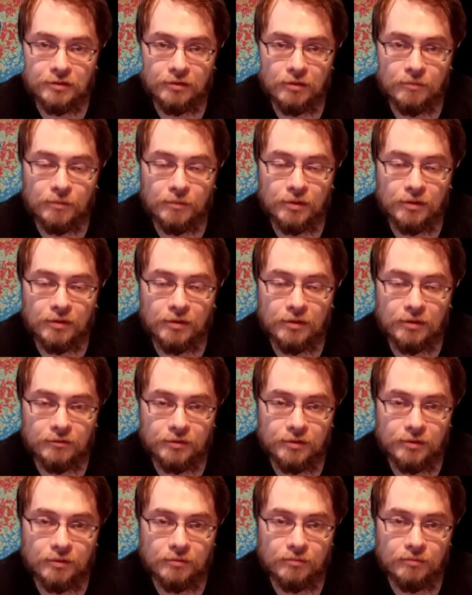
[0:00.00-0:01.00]

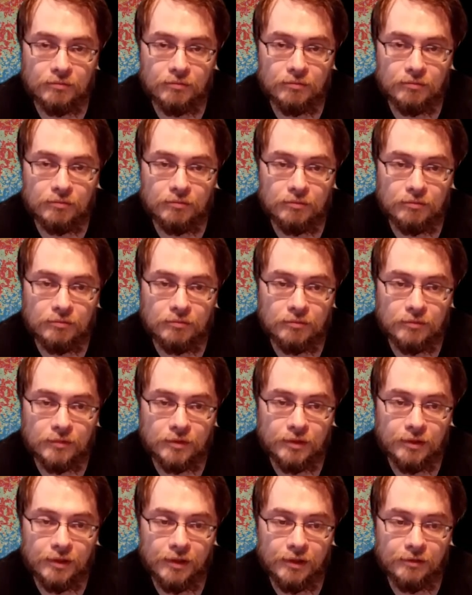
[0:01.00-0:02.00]
comparatively.
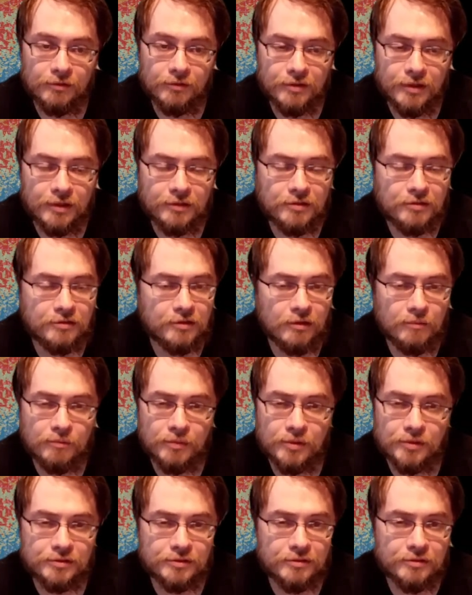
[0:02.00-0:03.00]
They're not the same
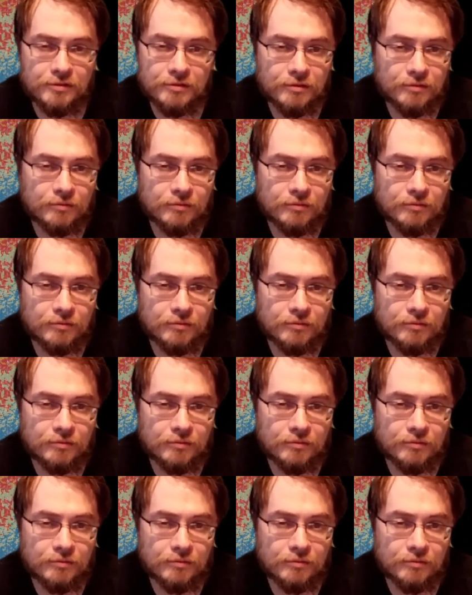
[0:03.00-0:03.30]
pigeons.